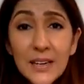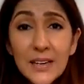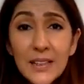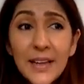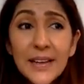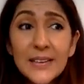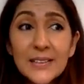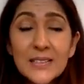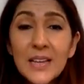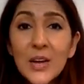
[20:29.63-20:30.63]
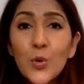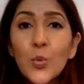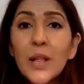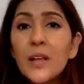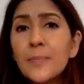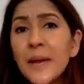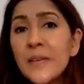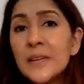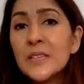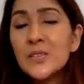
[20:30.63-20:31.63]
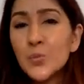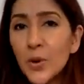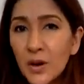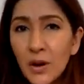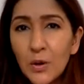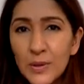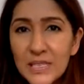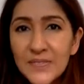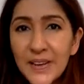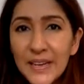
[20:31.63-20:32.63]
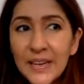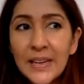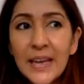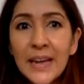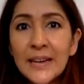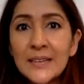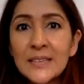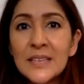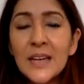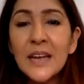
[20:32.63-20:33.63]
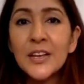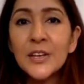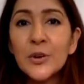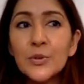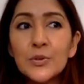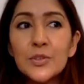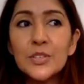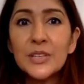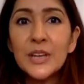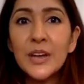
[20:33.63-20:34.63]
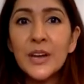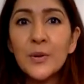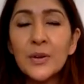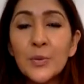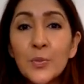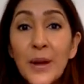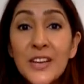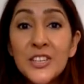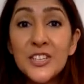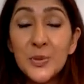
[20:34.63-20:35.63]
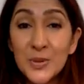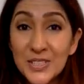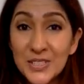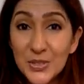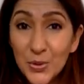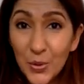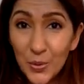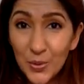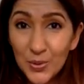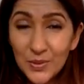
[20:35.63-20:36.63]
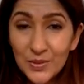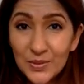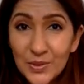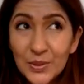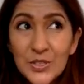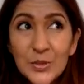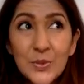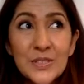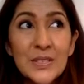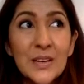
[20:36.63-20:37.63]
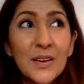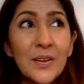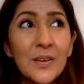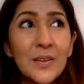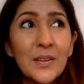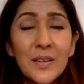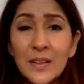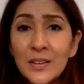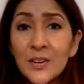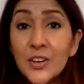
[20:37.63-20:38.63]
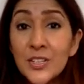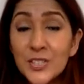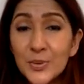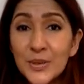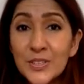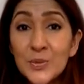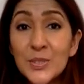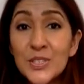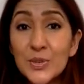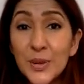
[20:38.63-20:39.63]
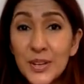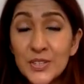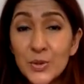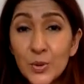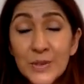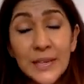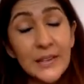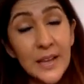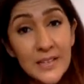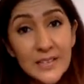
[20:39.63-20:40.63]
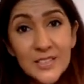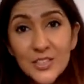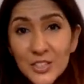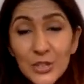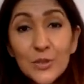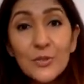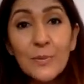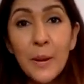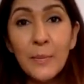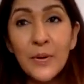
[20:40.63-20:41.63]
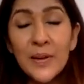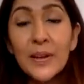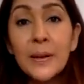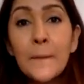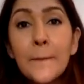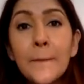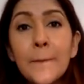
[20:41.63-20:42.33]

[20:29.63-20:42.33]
had a client, well, her parents were always fighting, and, she, when she was at school, she was in the nursery, she was 3 years old, and yes, she could remember it.